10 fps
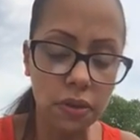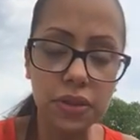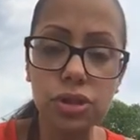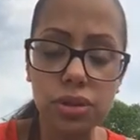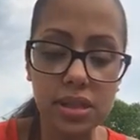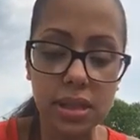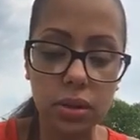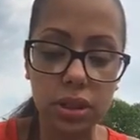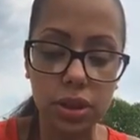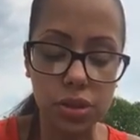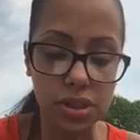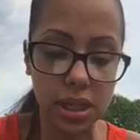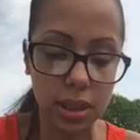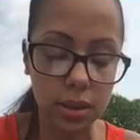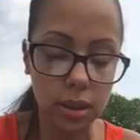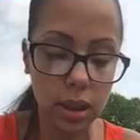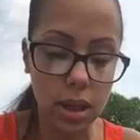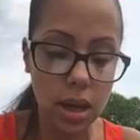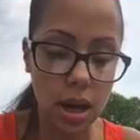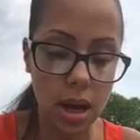Coventry Skilled in Nursing.
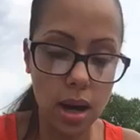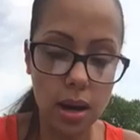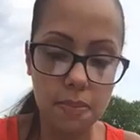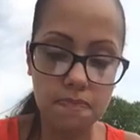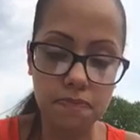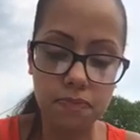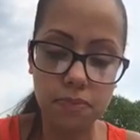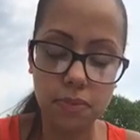Um,